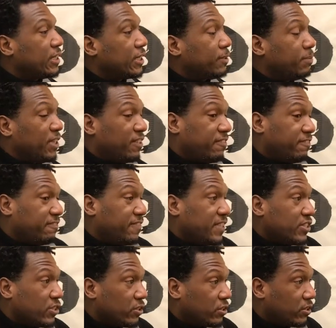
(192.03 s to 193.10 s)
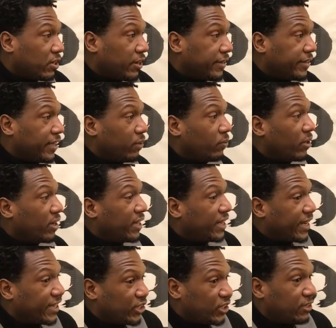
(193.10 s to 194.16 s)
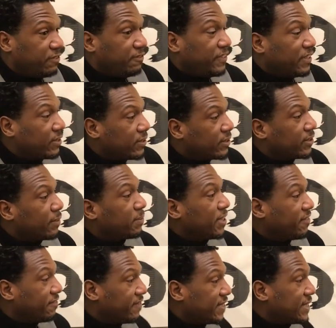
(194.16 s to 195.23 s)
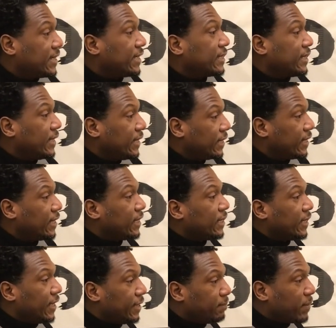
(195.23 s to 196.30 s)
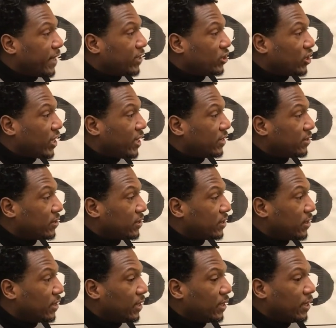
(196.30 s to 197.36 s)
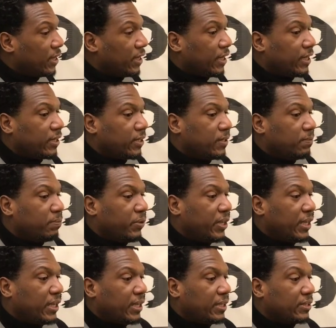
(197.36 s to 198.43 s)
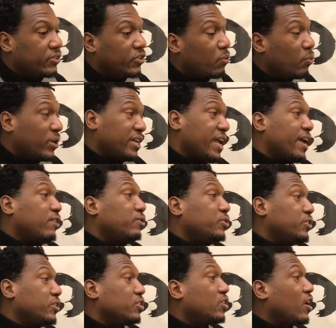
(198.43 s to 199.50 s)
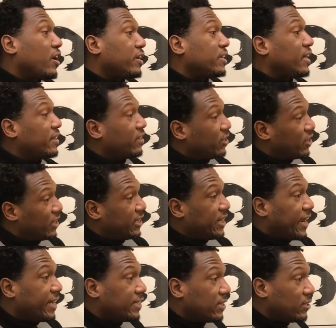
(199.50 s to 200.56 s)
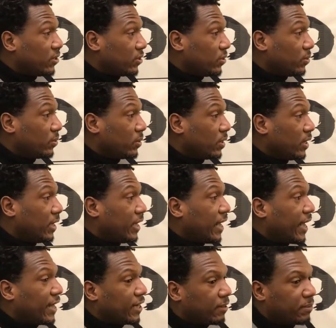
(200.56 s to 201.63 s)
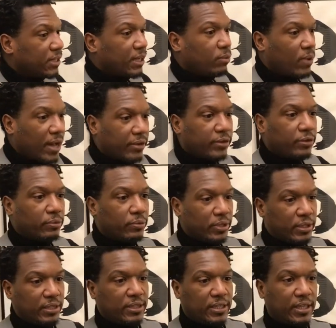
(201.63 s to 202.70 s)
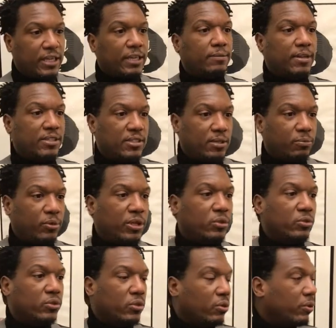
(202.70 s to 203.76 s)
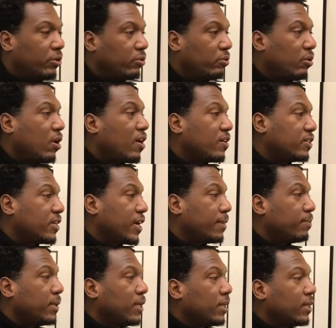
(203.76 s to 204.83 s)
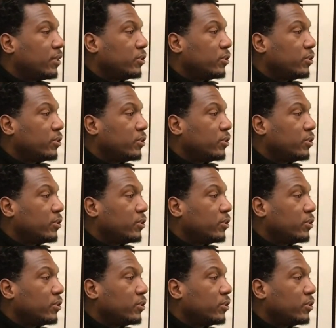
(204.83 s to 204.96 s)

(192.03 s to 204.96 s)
It could be a physical heart thing where I'll actually feel something physically in my chest. It could be someone else's heart that they're connected to, and I'll be like, wow, you're really thinking about someone who's going through a hard time.